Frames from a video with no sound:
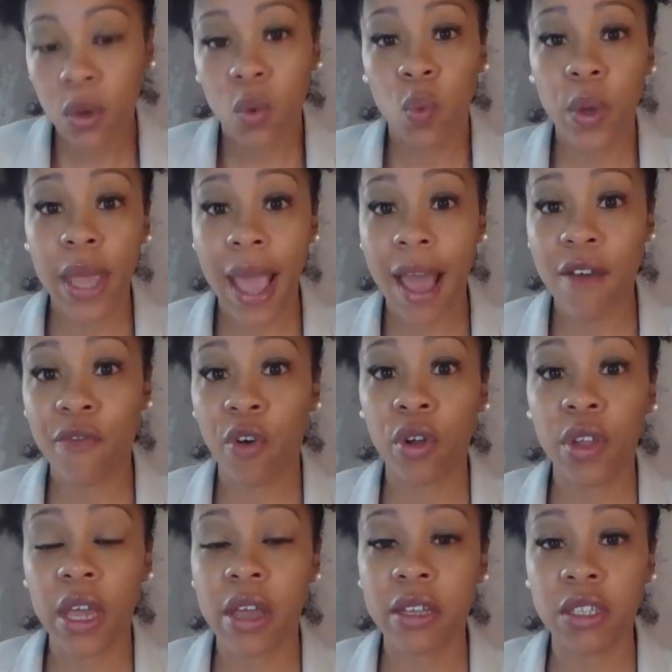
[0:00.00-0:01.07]
we have all
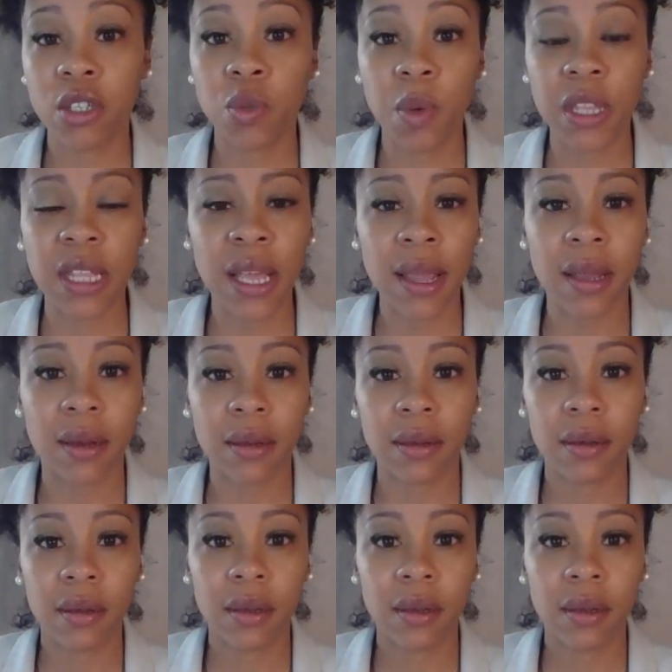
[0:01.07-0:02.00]
the answers within.